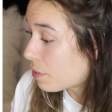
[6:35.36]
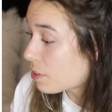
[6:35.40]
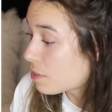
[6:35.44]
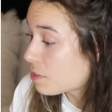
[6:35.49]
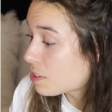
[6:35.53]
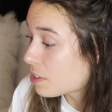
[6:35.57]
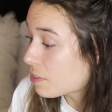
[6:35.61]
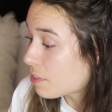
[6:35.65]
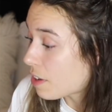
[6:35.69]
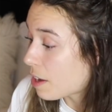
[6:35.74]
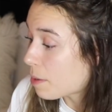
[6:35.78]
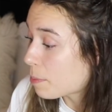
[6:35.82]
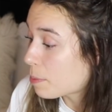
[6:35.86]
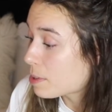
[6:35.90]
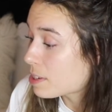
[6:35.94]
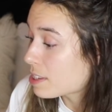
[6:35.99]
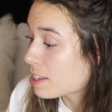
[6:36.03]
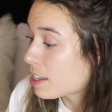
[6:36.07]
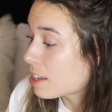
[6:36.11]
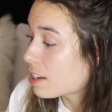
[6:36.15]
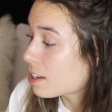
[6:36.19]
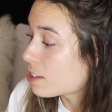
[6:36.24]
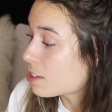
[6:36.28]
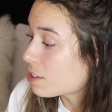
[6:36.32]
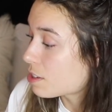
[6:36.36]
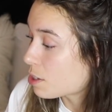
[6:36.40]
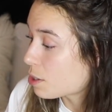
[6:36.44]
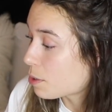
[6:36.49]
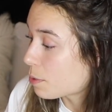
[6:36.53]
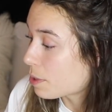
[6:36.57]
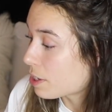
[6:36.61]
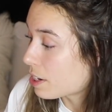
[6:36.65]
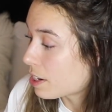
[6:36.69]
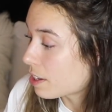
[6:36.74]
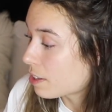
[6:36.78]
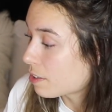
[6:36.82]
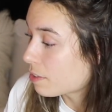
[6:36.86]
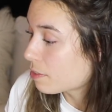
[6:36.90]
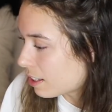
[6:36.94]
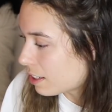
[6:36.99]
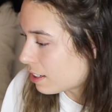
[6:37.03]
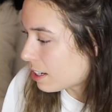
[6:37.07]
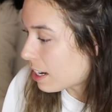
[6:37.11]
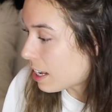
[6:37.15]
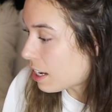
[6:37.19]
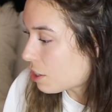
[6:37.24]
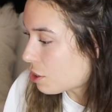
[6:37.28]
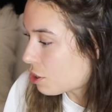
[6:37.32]
55% intuitive.
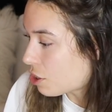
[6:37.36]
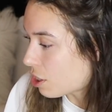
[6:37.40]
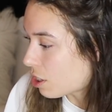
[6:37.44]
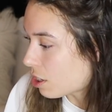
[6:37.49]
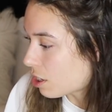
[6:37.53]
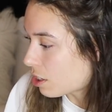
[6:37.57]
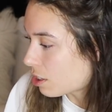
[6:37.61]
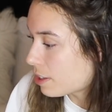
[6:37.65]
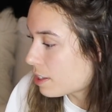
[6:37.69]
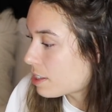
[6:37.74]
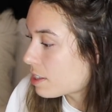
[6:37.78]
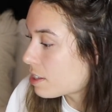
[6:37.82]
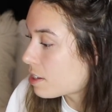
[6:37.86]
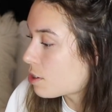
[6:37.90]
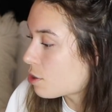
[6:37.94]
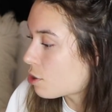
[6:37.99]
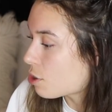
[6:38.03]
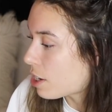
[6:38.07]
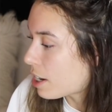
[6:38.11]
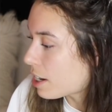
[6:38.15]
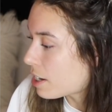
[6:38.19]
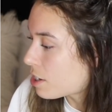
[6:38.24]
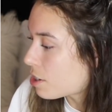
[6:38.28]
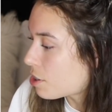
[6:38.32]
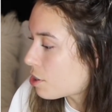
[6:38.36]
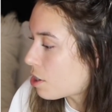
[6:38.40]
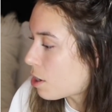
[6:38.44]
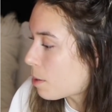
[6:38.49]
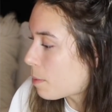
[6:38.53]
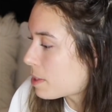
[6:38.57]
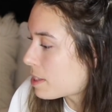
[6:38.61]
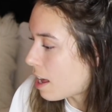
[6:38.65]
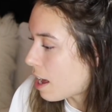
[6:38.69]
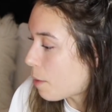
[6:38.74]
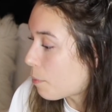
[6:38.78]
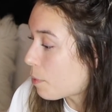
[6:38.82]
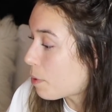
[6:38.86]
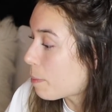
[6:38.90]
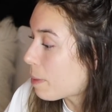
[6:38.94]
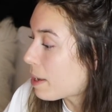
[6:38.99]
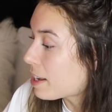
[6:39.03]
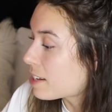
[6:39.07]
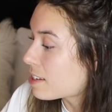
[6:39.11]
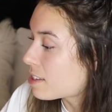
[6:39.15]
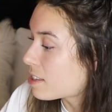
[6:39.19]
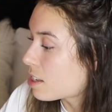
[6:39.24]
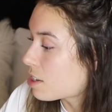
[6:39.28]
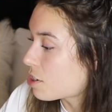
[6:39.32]
Nature. This trait determines how we
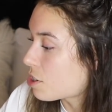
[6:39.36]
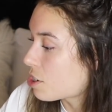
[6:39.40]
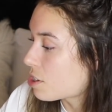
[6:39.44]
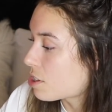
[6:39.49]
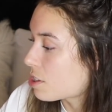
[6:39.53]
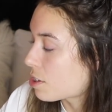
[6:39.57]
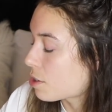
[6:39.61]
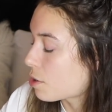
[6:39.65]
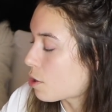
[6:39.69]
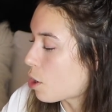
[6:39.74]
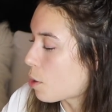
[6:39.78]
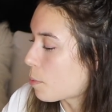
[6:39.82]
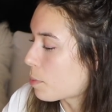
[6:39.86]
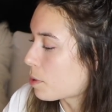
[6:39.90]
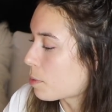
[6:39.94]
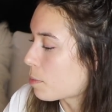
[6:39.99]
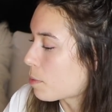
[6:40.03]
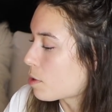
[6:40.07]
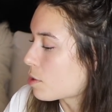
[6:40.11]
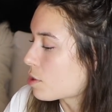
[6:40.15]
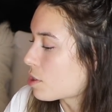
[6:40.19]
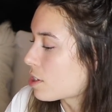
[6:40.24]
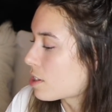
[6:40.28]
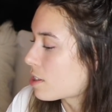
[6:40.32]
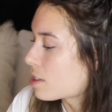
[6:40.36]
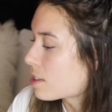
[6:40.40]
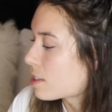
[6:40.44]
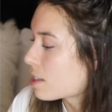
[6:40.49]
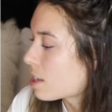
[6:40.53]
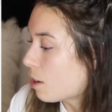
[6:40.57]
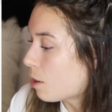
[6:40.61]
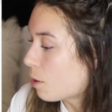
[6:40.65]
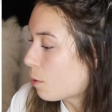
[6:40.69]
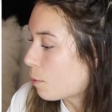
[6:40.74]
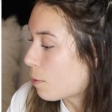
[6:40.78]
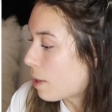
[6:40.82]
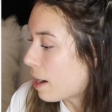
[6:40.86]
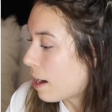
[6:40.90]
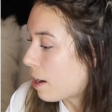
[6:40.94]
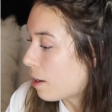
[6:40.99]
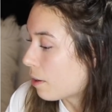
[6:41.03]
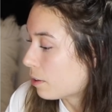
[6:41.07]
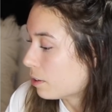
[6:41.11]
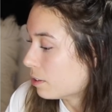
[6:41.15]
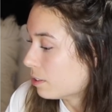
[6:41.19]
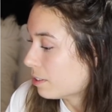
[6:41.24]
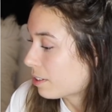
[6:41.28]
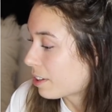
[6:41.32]
make decisions and cope with emotions. Oh
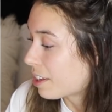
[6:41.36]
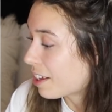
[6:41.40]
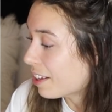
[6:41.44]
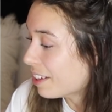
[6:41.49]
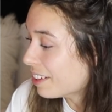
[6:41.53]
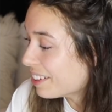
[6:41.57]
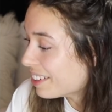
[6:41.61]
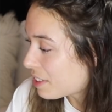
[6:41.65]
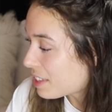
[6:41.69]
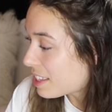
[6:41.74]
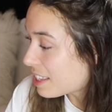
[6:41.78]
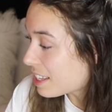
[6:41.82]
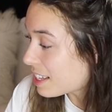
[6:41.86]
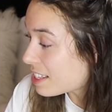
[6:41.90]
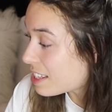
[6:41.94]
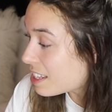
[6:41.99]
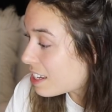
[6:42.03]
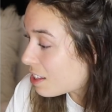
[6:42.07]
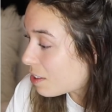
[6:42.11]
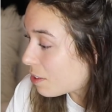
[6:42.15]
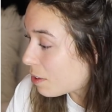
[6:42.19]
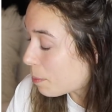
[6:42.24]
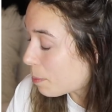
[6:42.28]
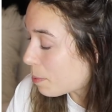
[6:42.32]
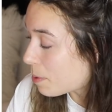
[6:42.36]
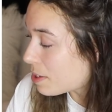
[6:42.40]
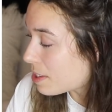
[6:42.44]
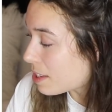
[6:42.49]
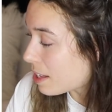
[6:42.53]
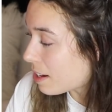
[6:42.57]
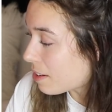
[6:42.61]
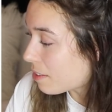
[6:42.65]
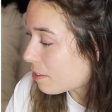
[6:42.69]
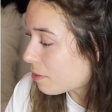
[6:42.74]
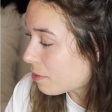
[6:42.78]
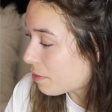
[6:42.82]
wow. 63%